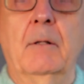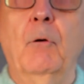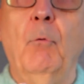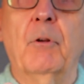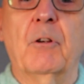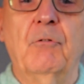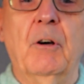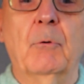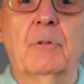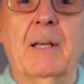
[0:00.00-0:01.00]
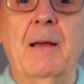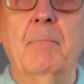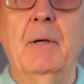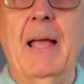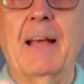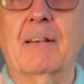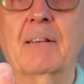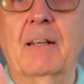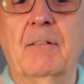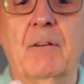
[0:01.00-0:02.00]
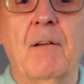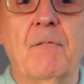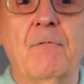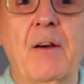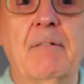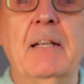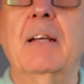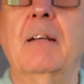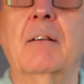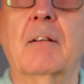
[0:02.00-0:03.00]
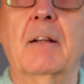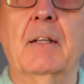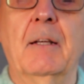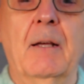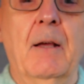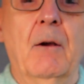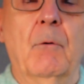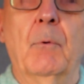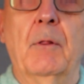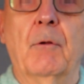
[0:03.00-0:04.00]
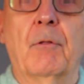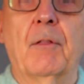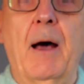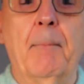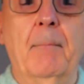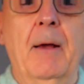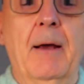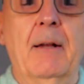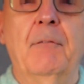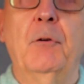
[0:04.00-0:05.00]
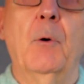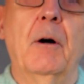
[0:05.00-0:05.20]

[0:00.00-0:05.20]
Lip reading: then all the controls can be accessed very easily with your thumb. And if you